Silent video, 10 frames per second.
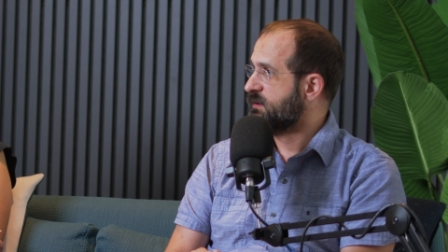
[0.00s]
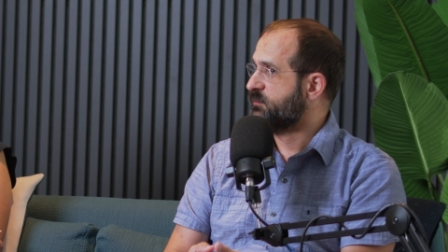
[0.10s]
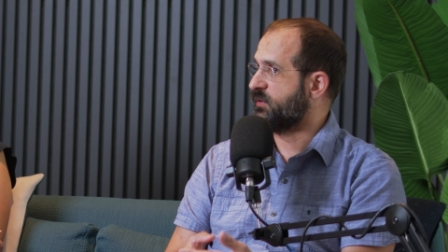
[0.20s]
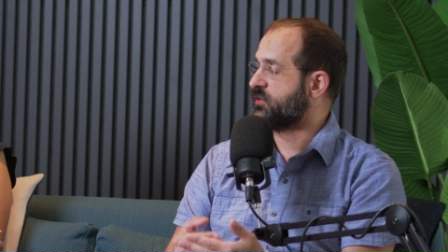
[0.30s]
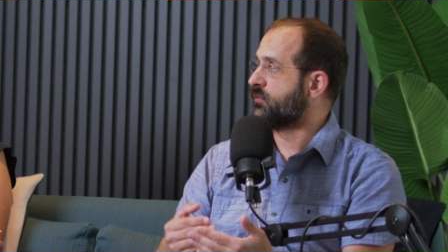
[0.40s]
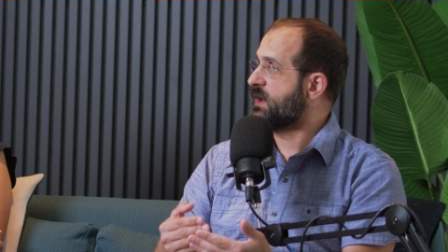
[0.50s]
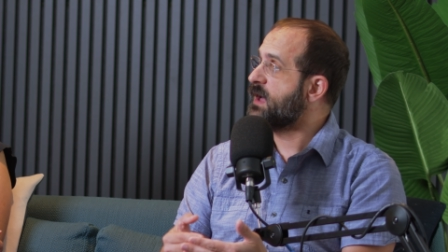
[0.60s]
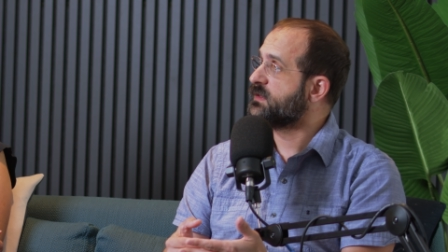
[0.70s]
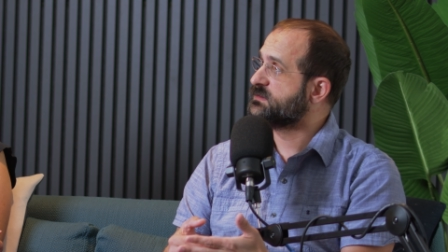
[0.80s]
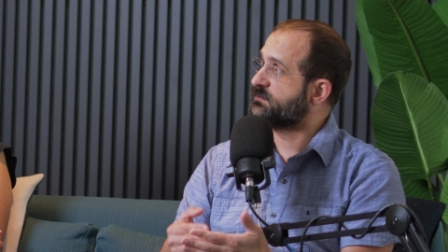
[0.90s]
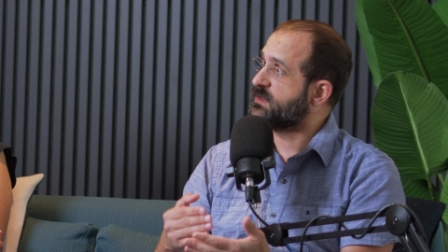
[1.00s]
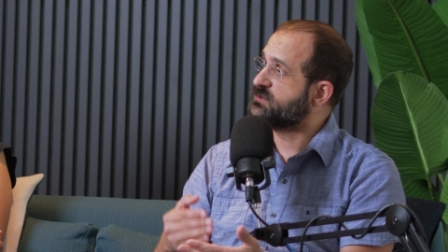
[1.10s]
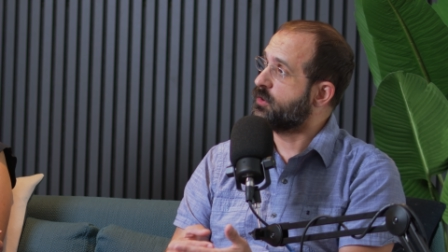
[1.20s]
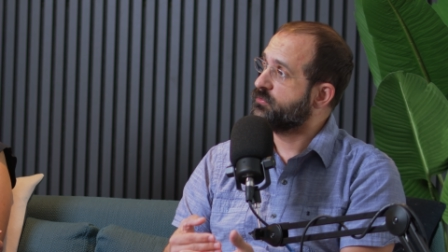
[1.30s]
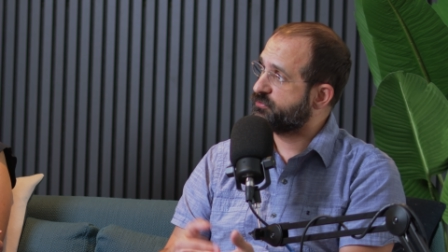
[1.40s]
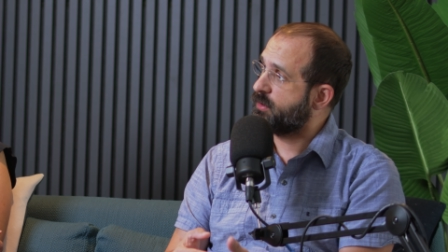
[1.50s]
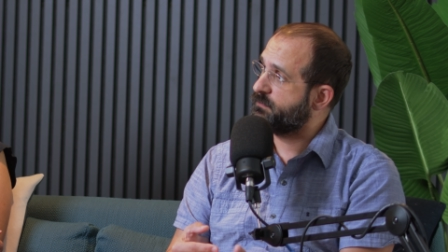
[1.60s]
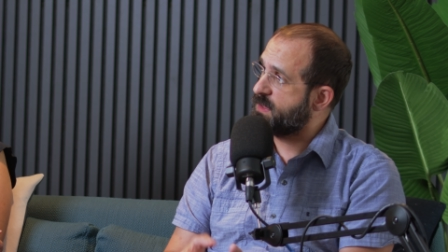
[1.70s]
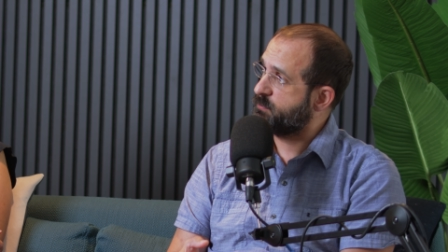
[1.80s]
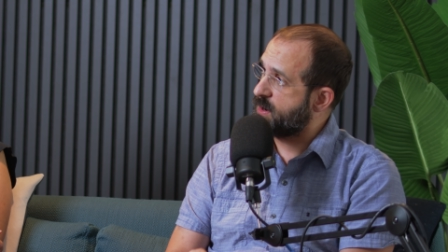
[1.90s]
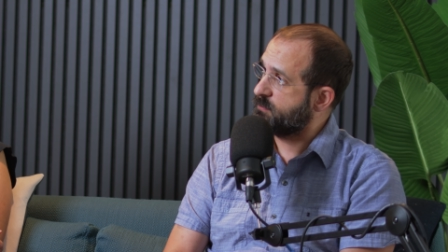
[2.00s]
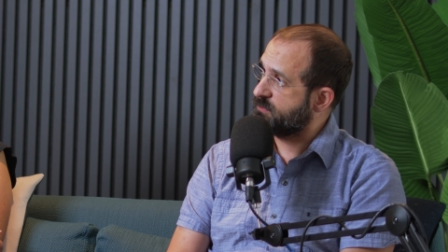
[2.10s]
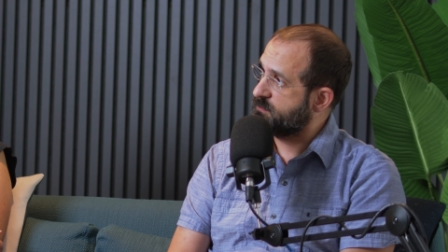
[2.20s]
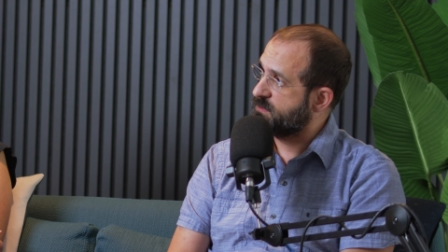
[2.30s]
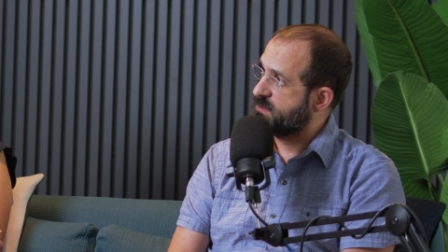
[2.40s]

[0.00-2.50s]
But the reality is, if they don't solve that problem,